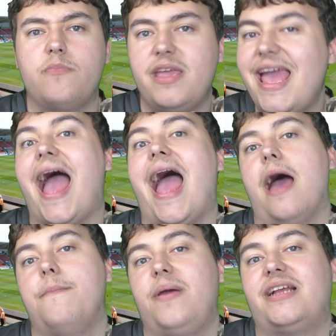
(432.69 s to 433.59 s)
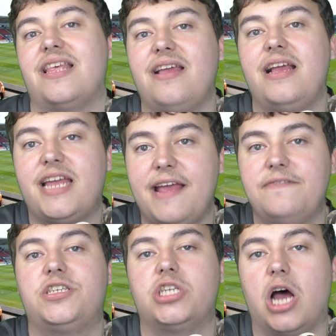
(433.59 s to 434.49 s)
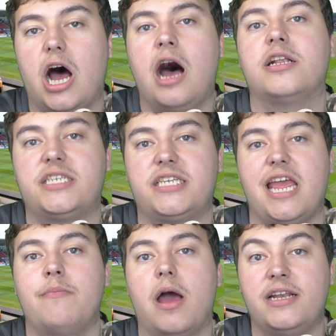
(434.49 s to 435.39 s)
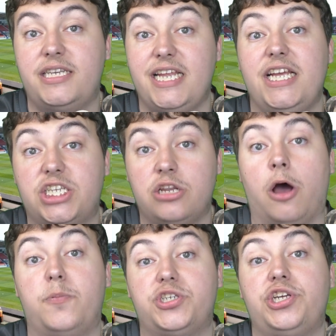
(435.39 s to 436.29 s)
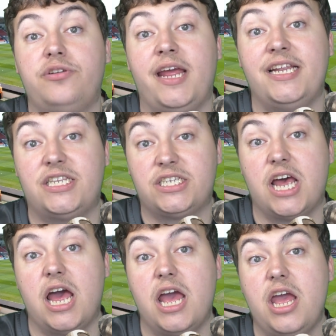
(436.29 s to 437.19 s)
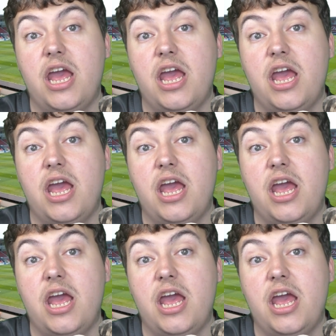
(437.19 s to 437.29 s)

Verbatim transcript: Yeah, because I think it gives our team a decent opportunity to